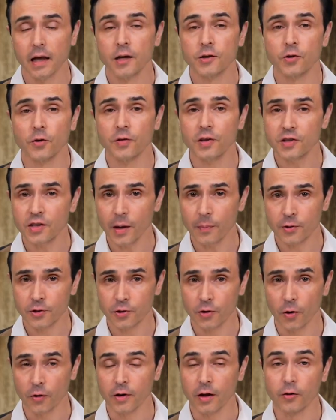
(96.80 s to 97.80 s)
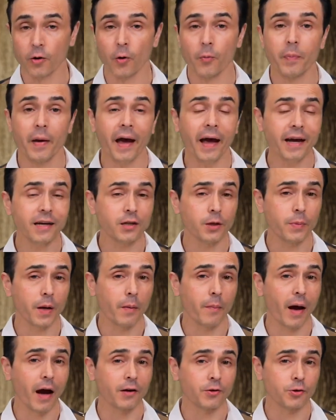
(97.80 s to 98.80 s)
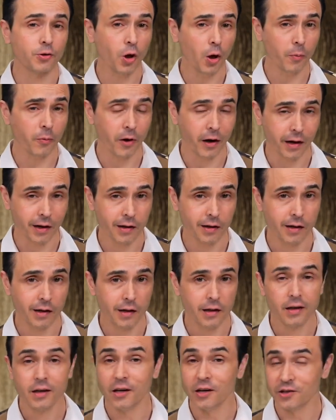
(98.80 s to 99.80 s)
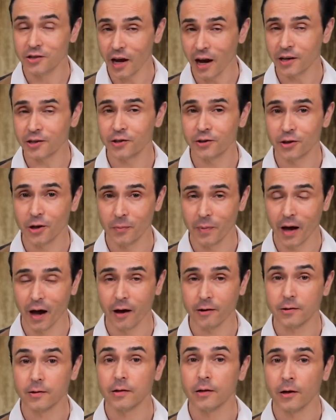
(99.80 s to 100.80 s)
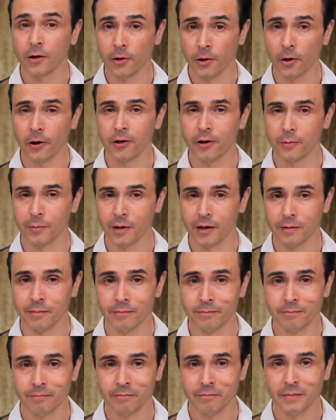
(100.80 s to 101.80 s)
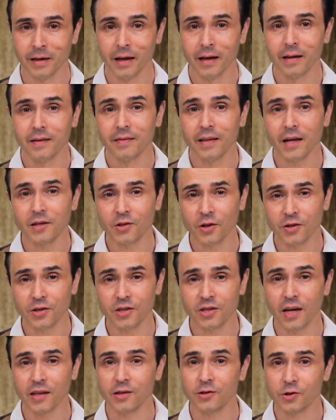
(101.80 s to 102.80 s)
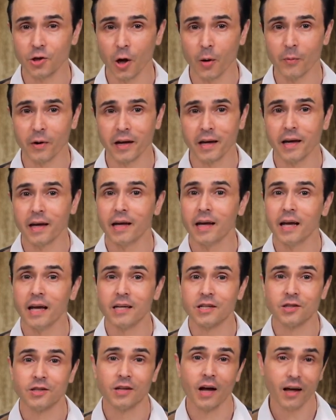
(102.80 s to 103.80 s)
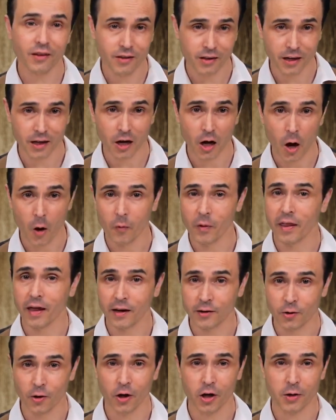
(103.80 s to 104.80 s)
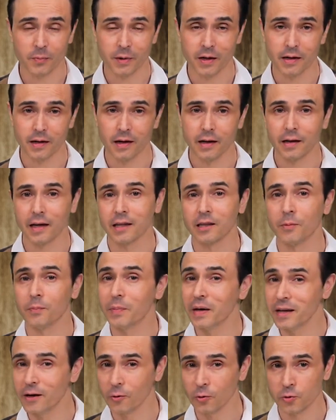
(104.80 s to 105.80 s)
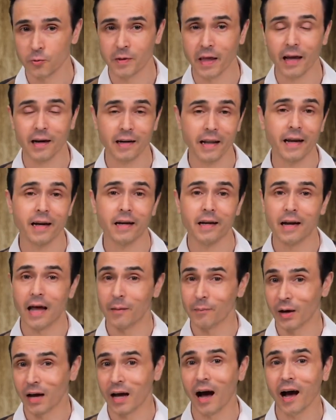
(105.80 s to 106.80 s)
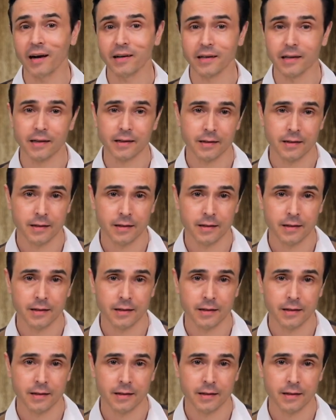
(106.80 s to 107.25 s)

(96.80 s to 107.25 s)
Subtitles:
So this episode, though pegged to be about turmeric, is actually about curcumin. That's not to say that turmeric is nothing without curcumin, like the Beatles without Lennon and McCartney.